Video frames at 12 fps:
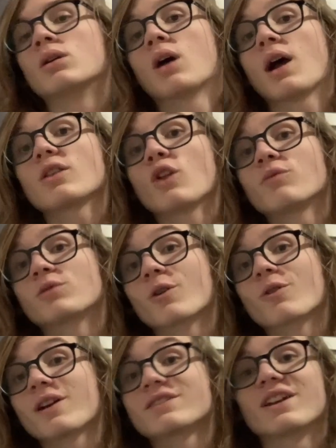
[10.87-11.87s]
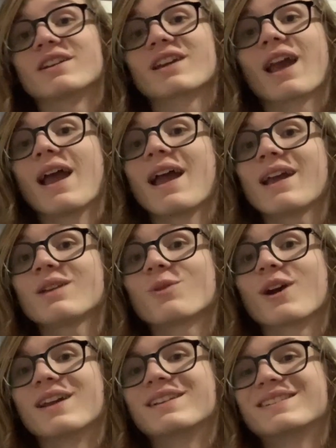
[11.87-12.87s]
I love procrastinating.
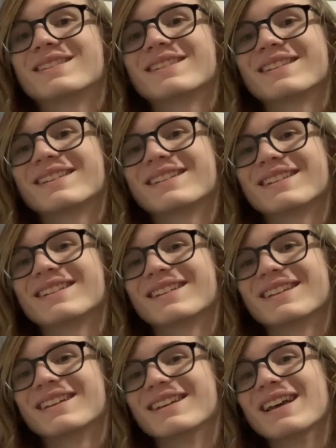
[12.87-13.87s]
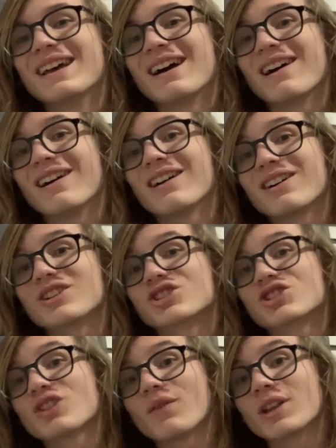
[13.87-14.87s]
Anyways,
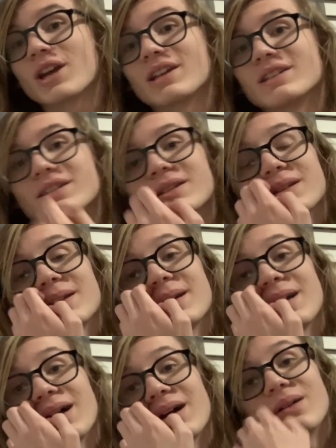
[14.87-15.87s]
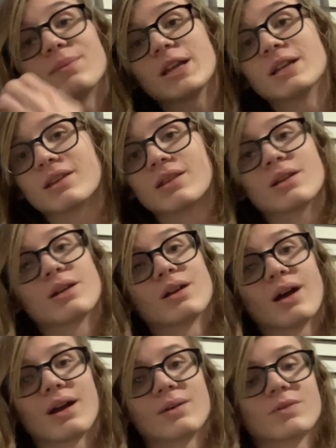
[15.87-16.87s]
Shovel Knight. I beat it.
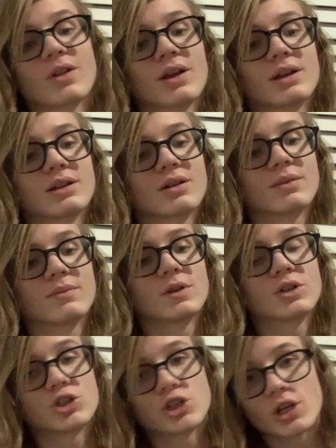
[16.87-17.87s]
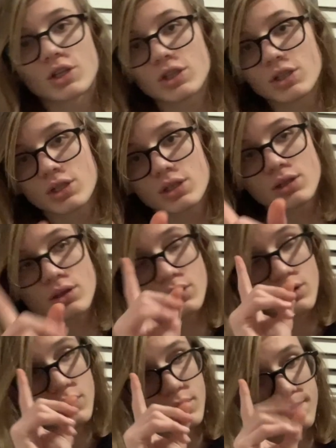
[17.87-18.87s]
I played just
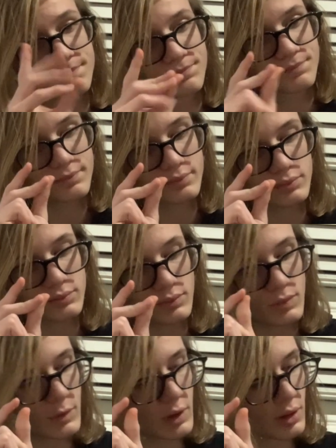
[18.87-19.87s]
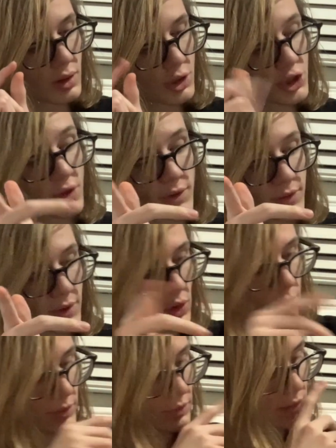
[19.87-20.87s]
Shovel of
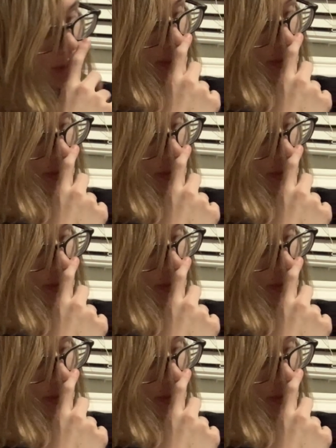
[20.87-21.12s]
Hope, which is